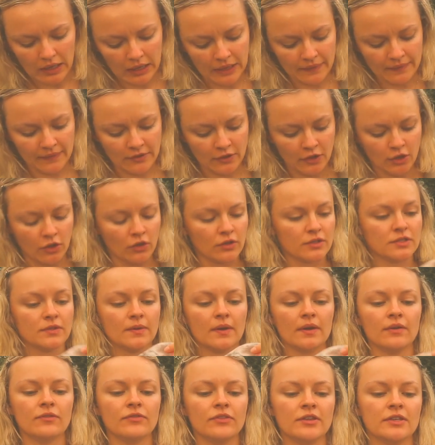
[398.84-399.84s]
And then I
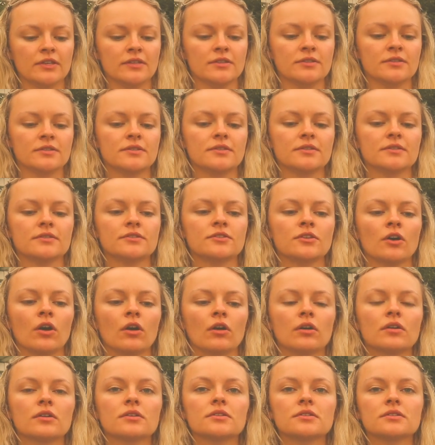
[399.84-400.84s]
also have these
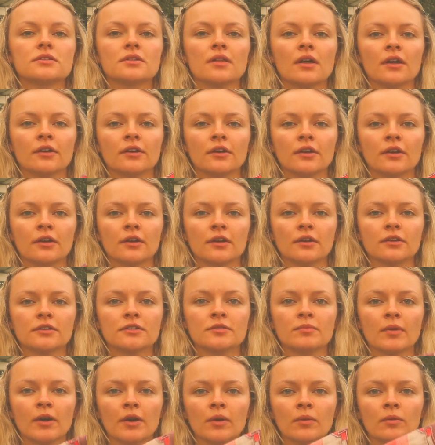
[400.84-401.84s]
socks that are
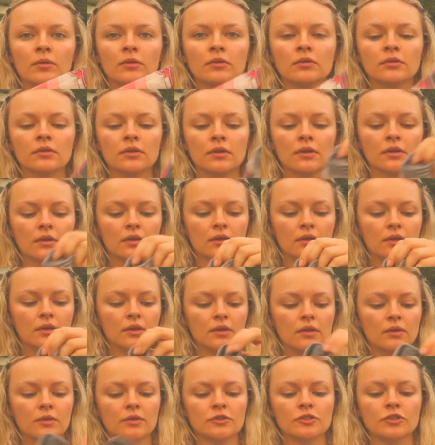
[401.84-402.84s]
Smart Wool,
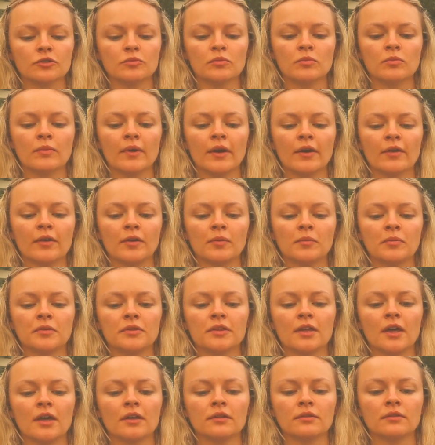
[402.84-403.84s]
which I've been wearing,
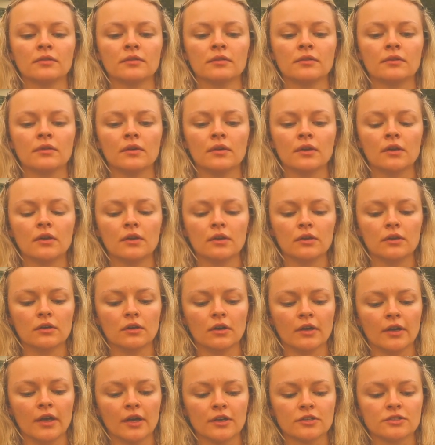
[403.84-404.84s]
but then
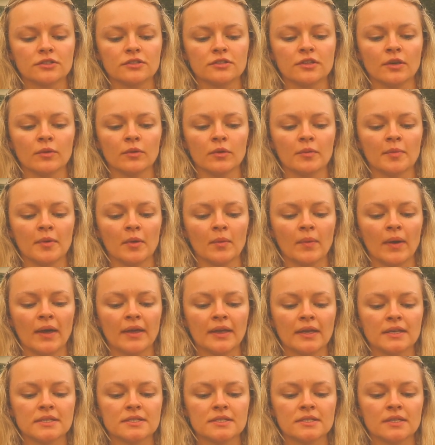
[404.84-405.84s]
they were a bit
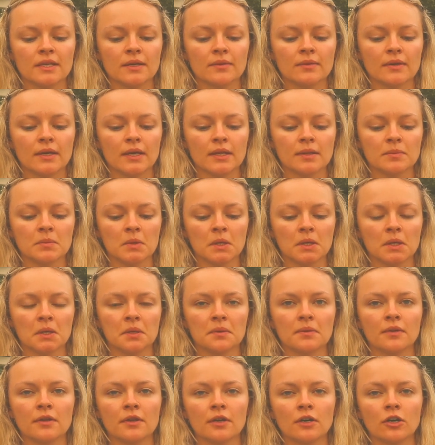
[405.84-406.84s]
wet yesterday when I had them on,
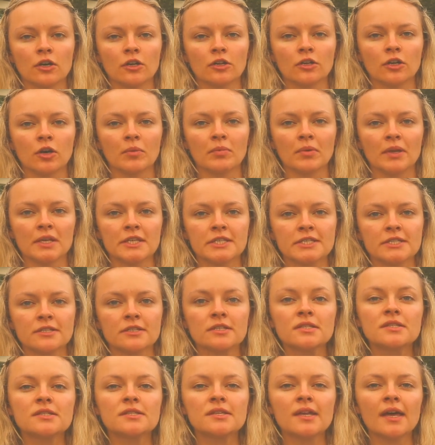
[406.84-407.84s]
and then I got
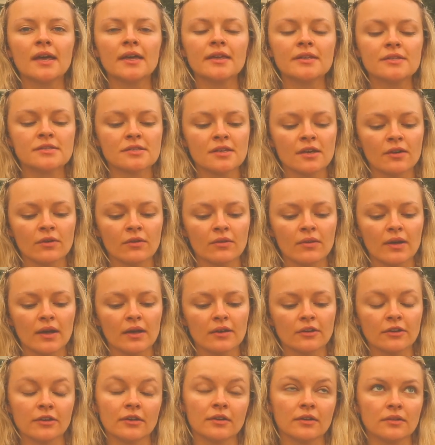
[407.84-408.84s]
blisters today, so,
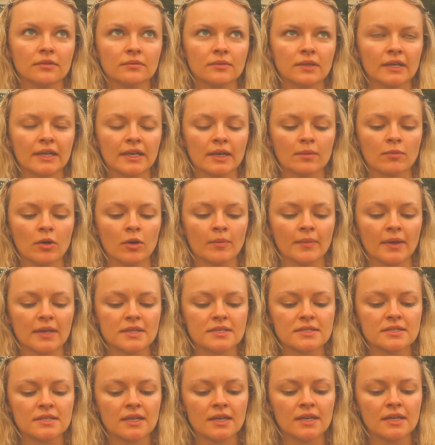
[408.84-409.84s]
or when I came home
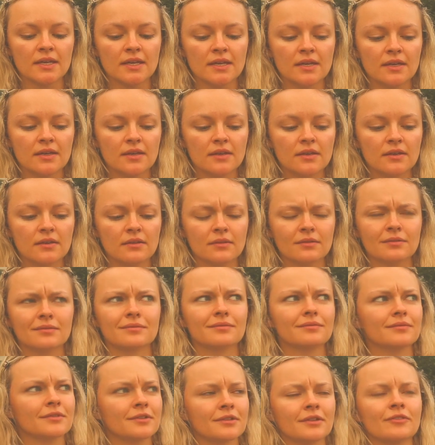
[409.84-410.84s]
yesterday,
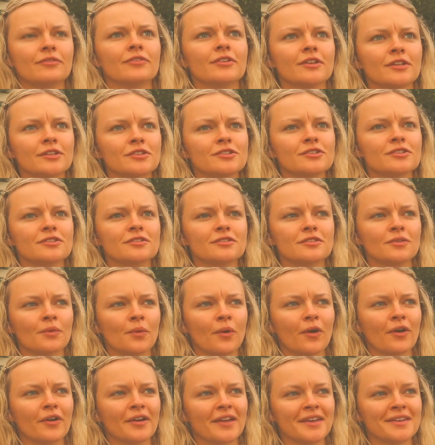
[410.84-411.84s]
and I finished the
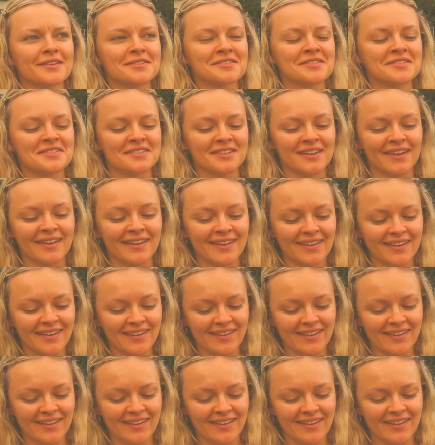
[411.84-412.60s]
walk yesterday,